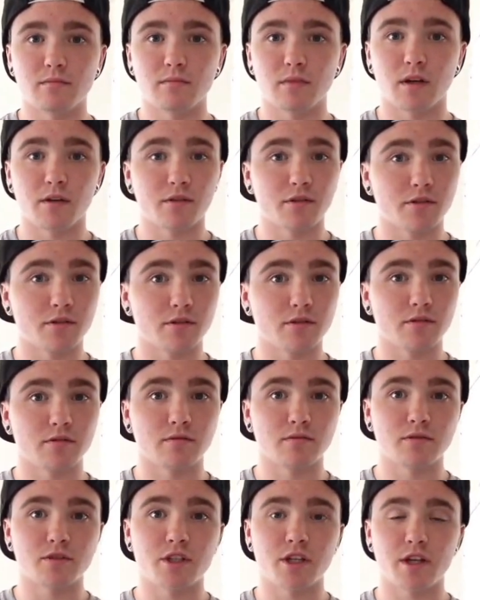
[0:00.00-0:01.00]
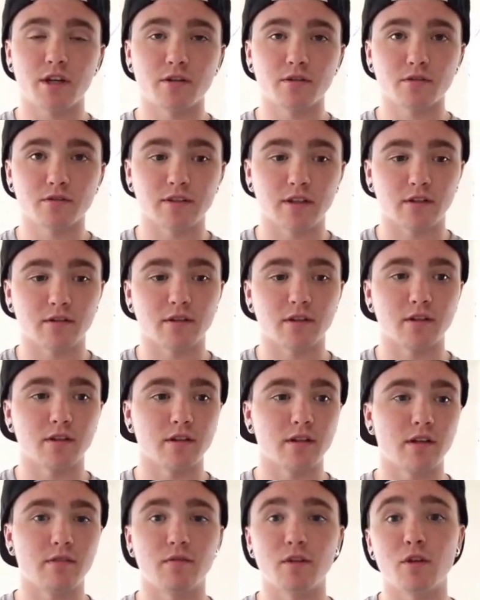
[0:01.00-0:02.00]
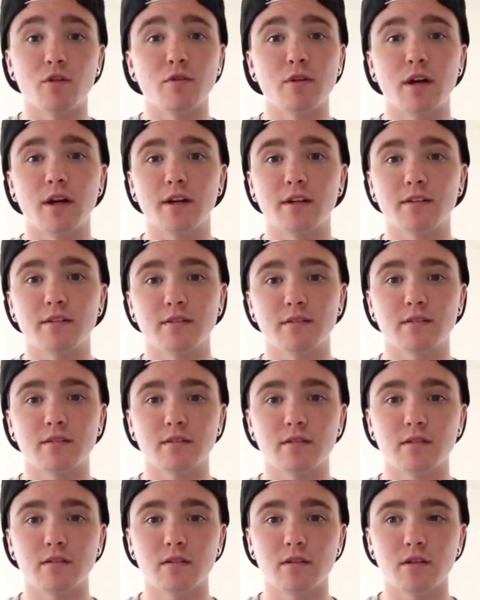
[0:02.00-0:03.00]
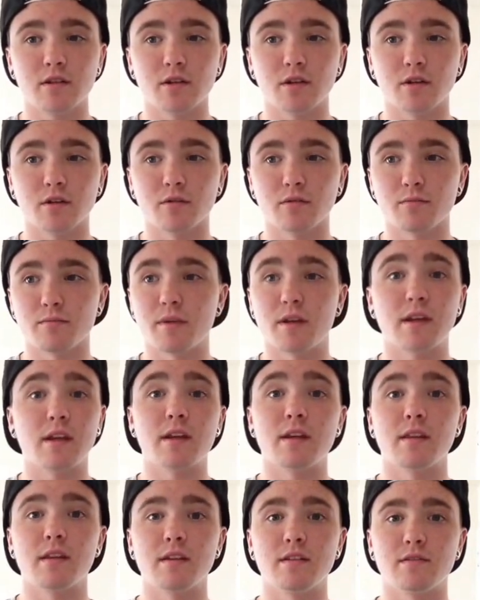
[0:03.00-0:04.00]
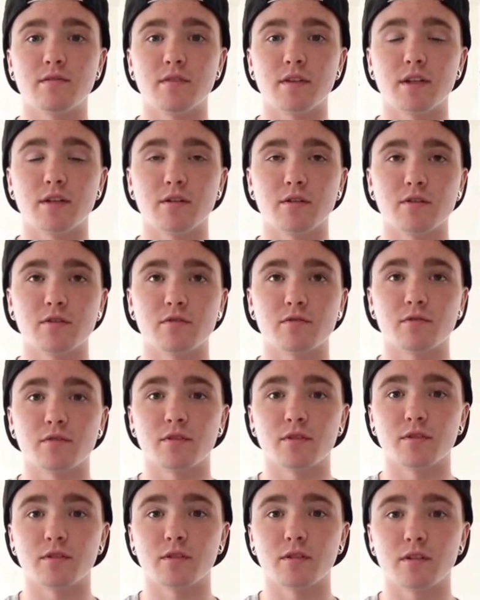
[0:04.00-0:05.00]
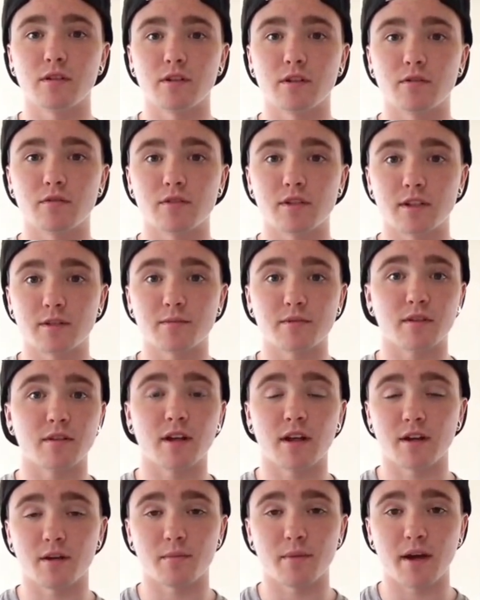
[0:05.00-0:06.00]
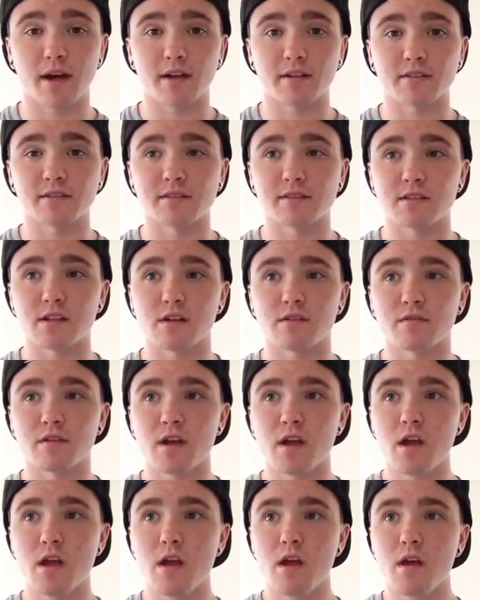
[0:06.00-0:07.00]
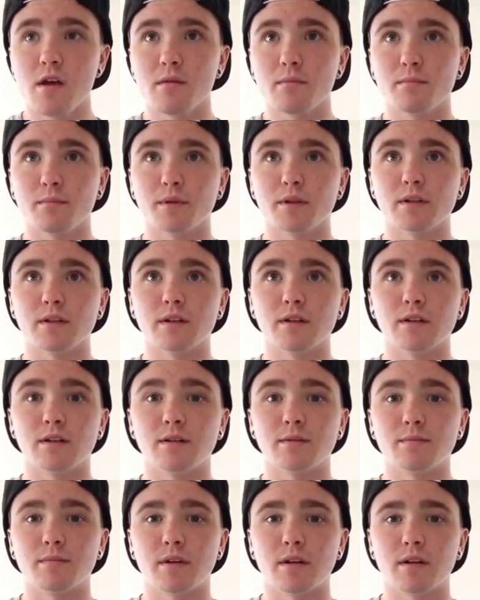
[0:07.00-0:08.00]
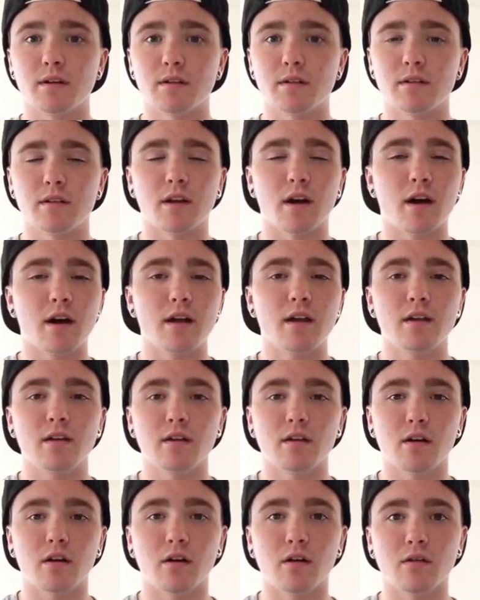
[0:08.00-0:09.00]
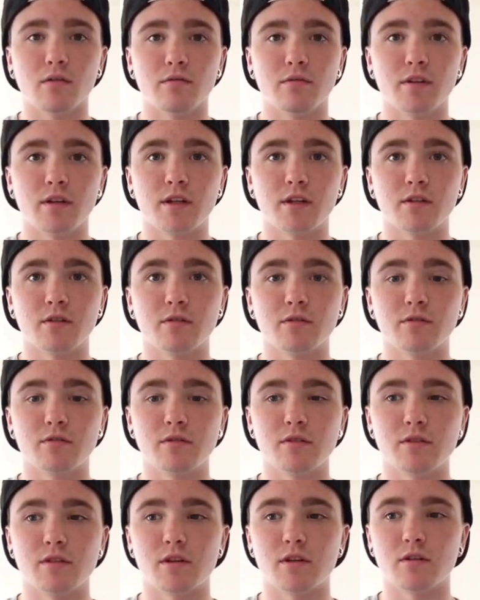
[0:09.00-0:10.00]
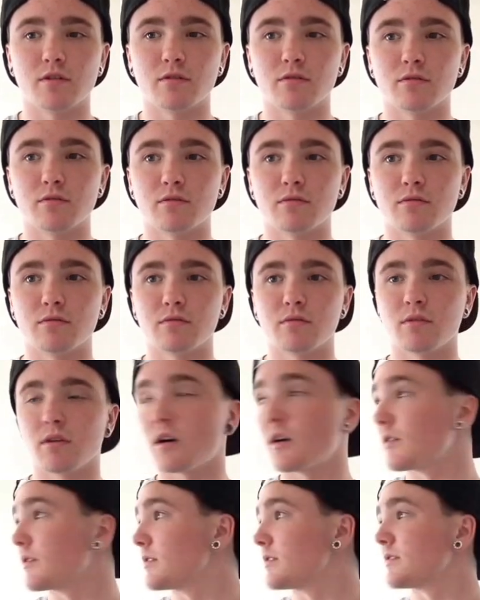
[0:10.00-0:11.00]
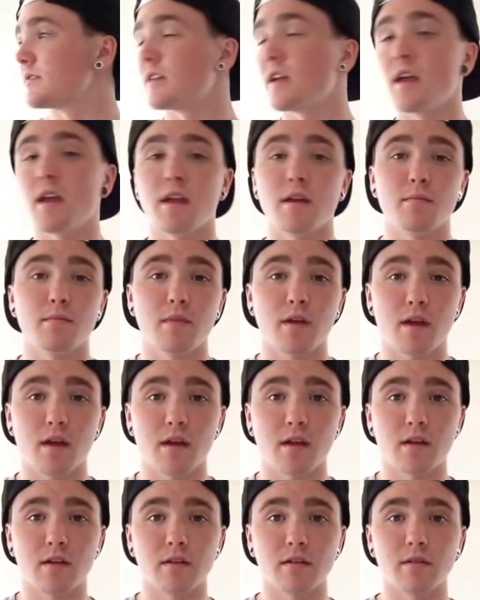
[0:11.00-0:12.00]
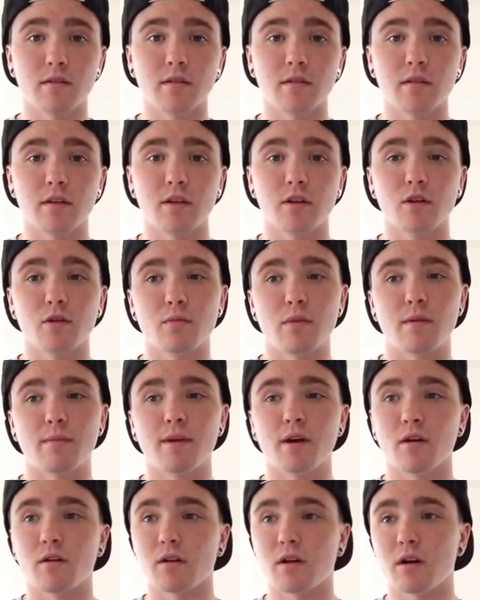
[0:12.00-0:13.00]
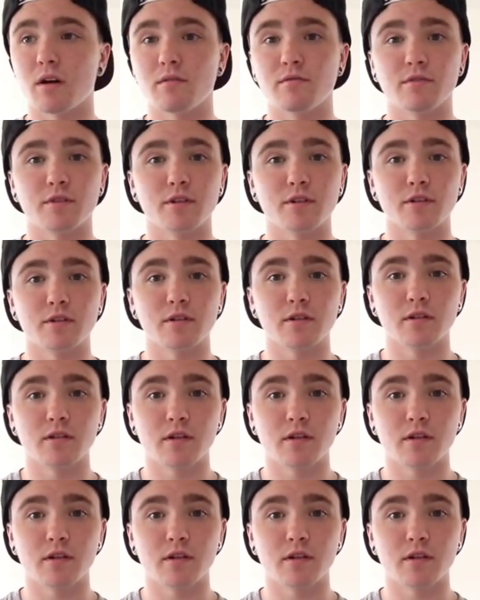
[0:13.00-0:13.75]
other channels out there giving you guys making these videos for tips on how to pass and stuff, but not all videos are the same, and maybe I'll cover